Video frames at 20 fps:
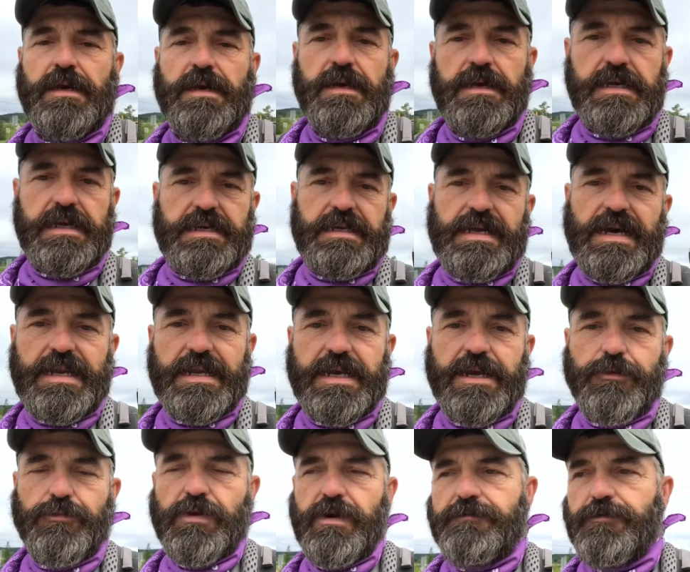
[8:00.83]

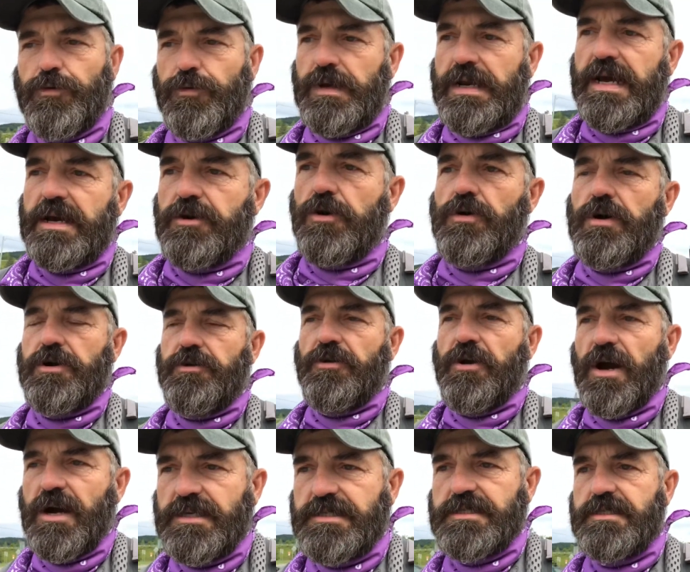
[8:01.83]
Connecticut River when I go
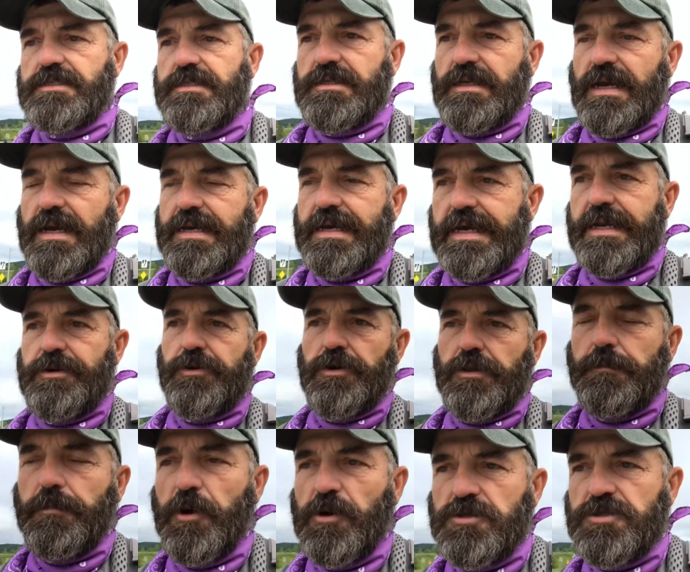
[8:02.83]
across. I got to go to
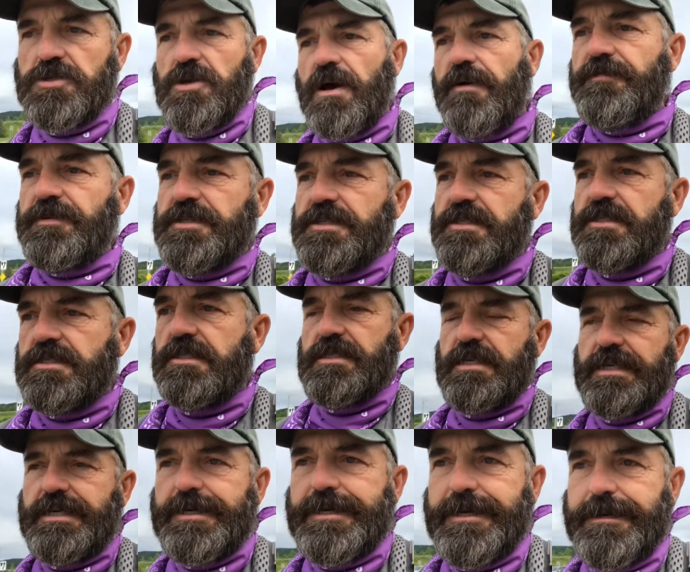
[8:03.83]
the post office,
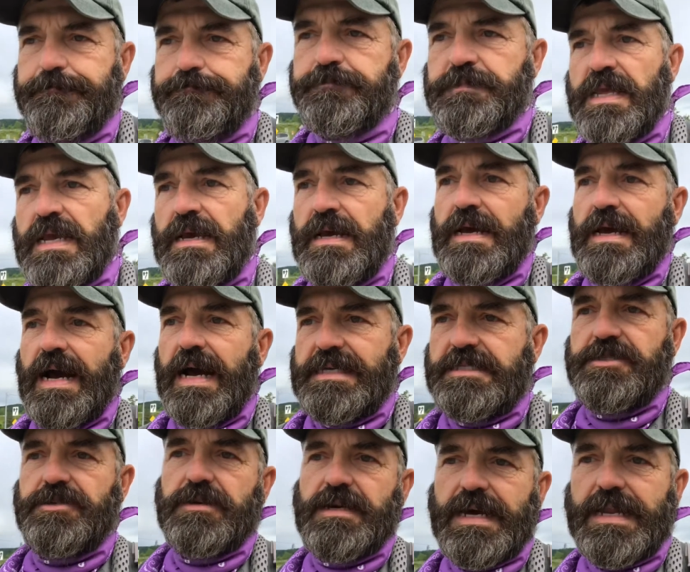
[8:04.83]
and I
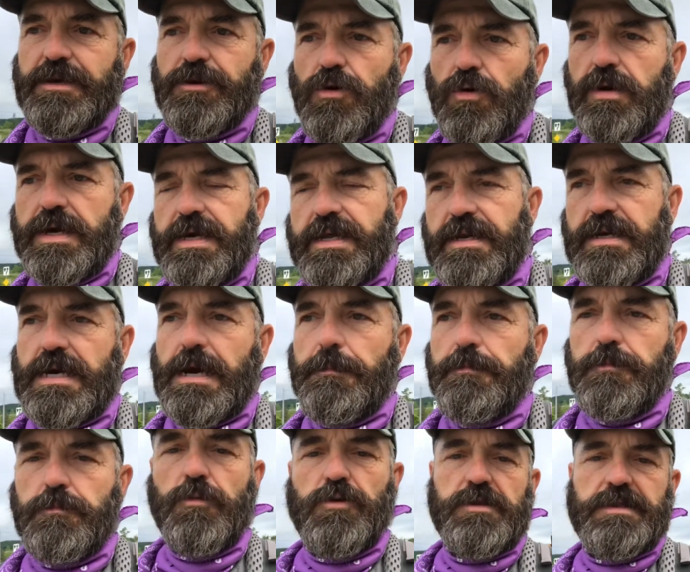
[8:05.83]
still got to go get a
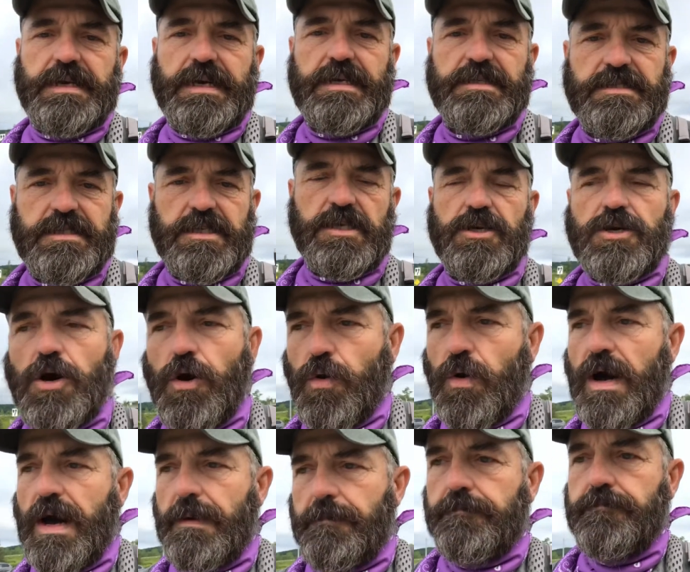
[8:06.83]
couple more things at the
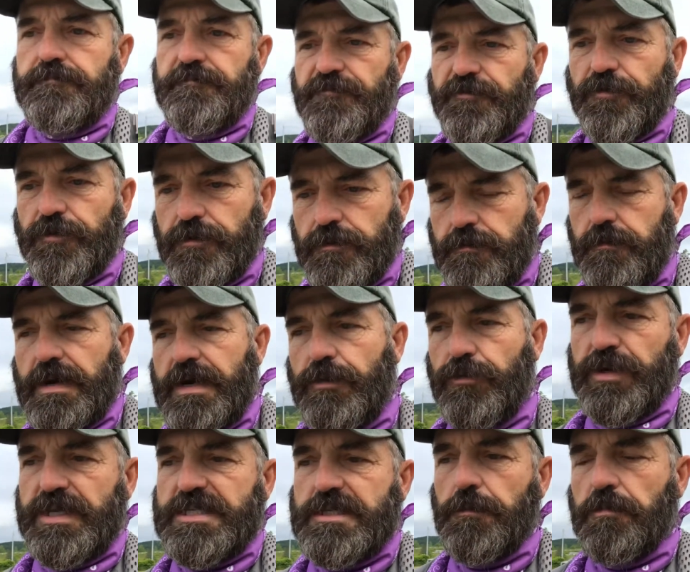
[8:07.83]
co-op for my
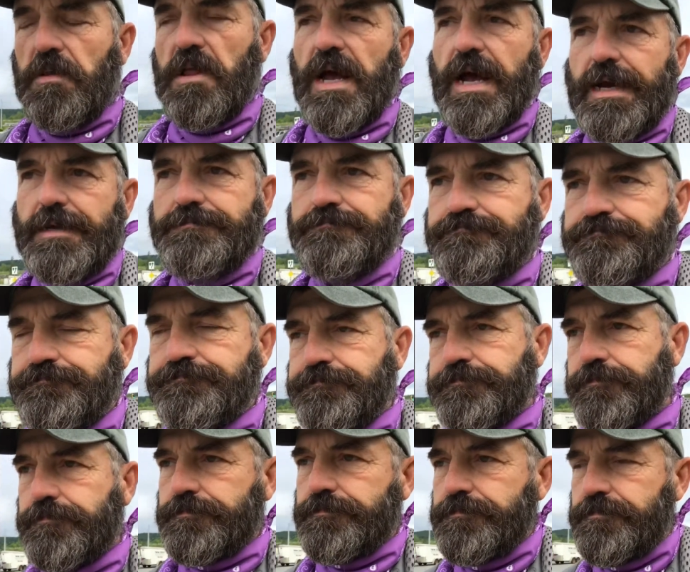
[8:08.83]
resupply,
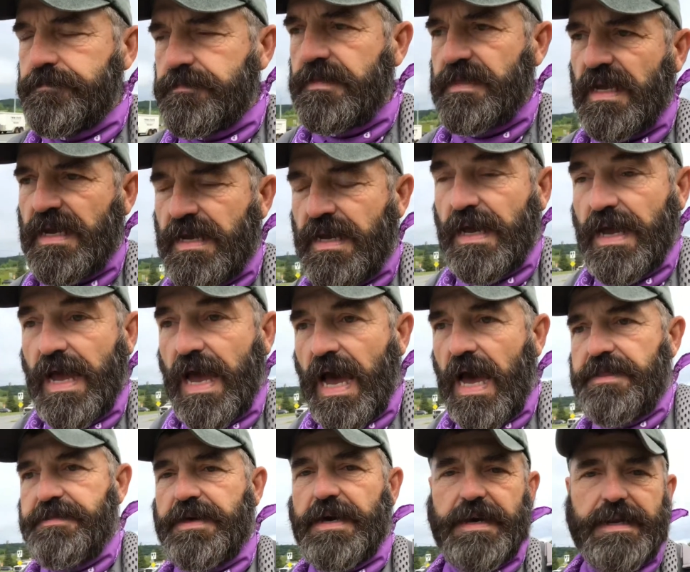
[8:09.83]

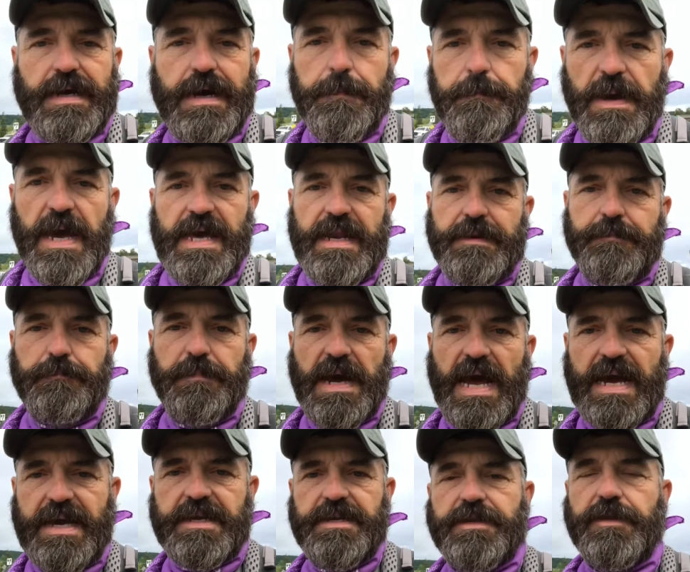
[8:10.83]
and then I'm headed
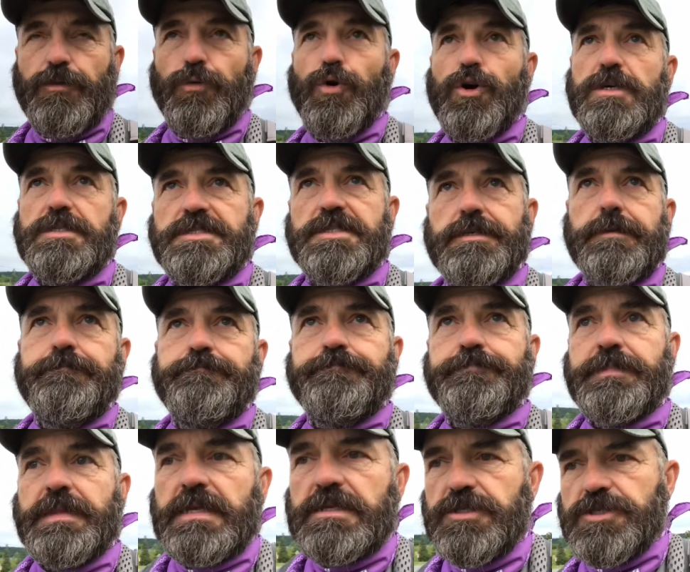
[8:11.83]
back into the woods.
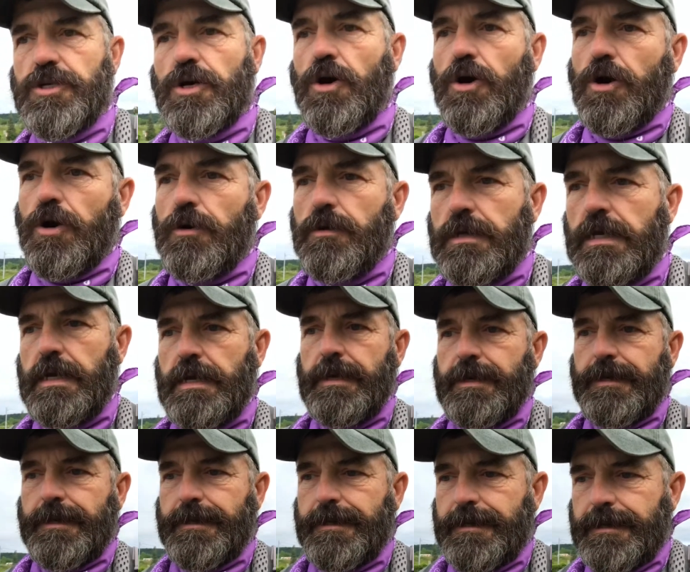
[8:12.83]
So
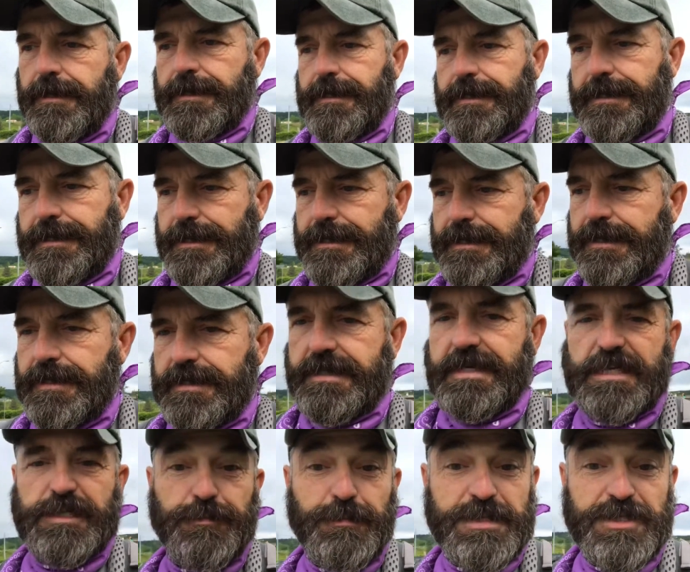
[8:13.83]

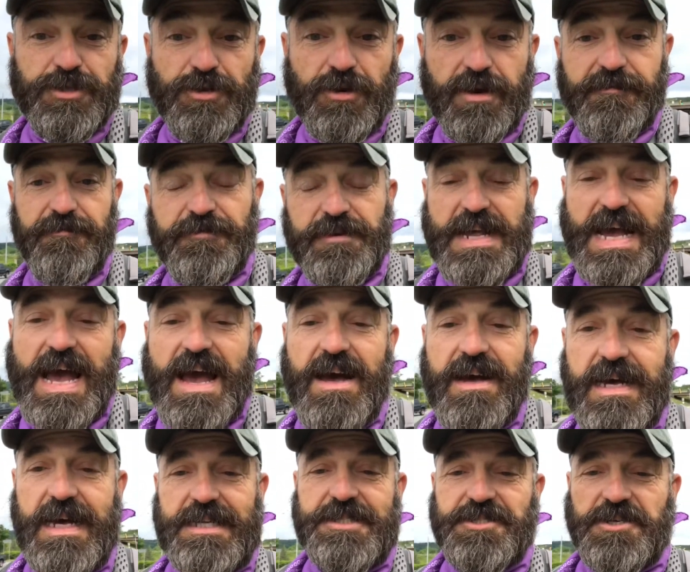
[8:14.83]
that's my story for now.
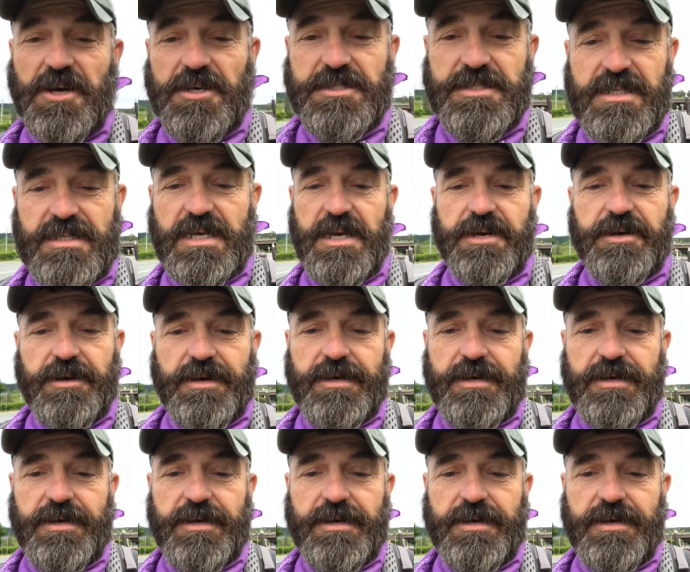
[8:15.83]
I'll talk to you later.